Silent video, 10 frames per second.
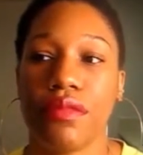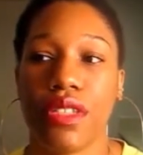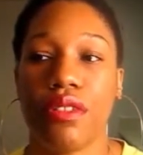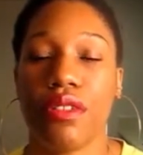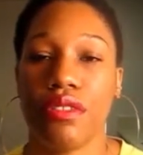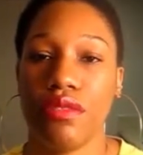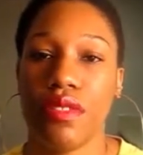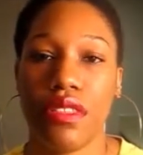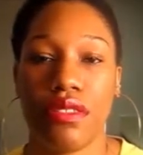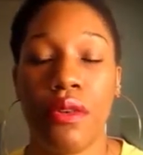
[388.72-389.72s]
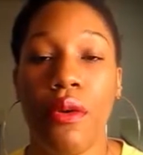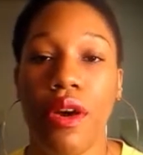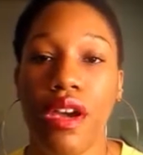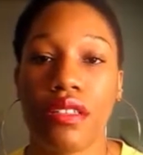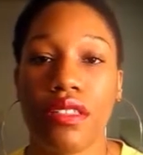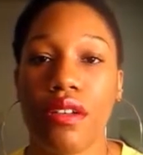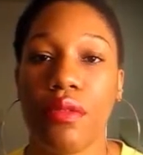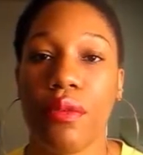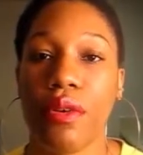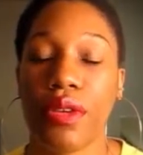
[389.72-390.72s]
grocery stores
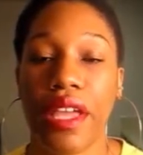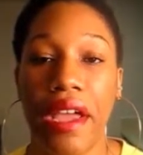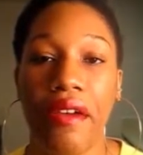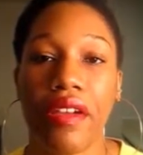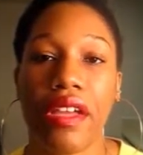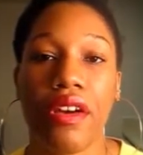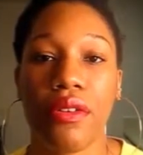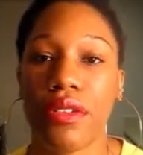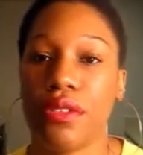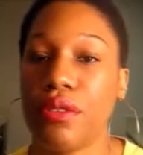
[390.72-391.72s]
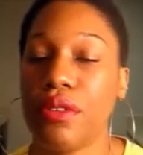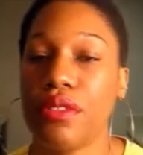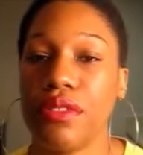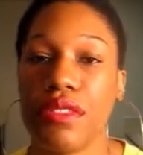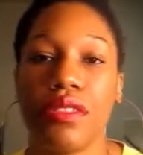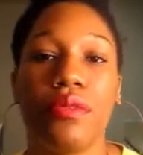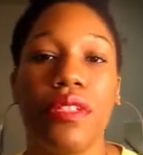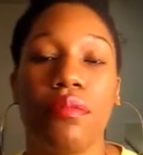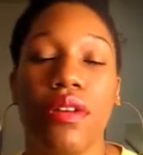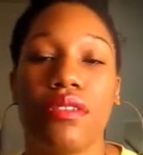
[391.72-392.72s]
will carry coconut oil, so you
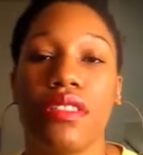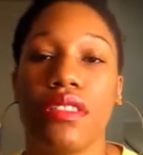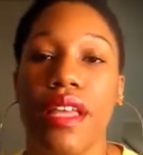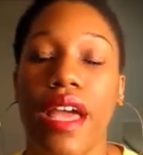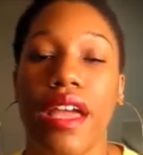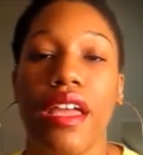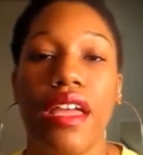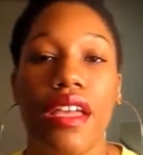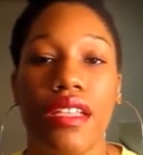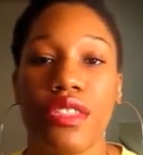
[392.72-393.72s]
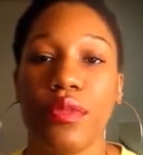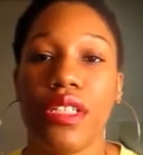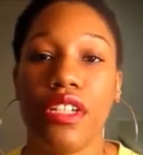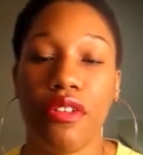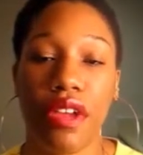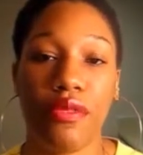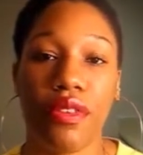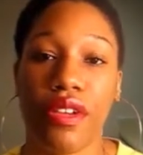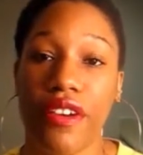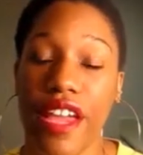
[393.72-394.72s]
want to purchase that. It's really great for
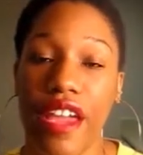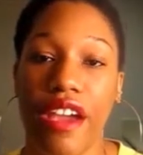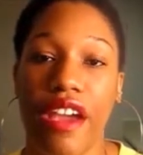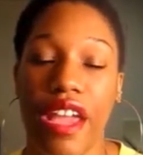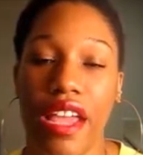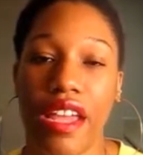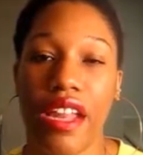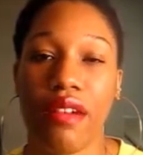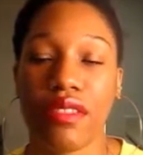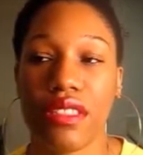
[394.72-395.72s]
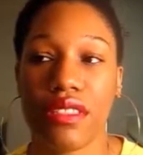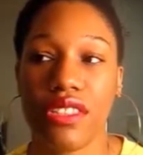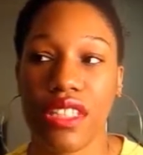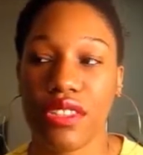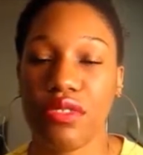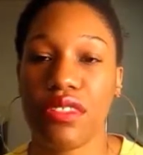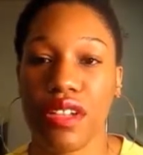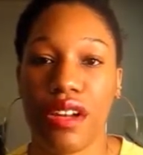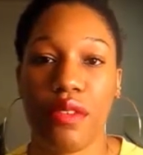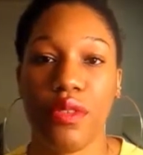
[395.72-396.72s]
your hair, and I would suggest you
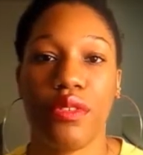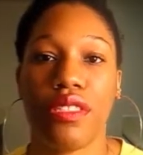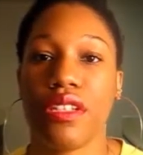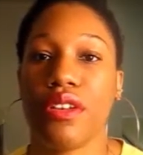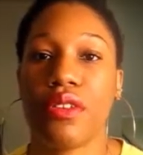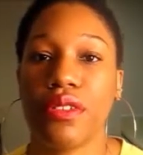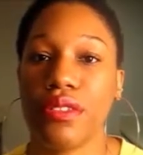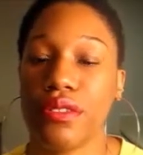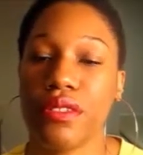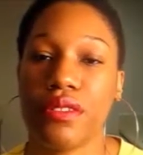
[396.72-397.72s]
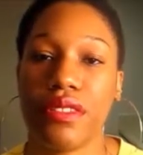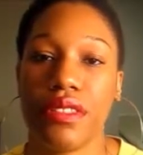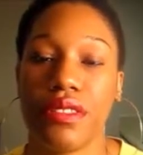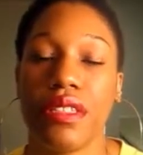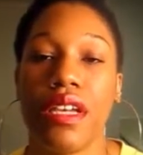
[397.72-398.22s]
start off using coconut oil to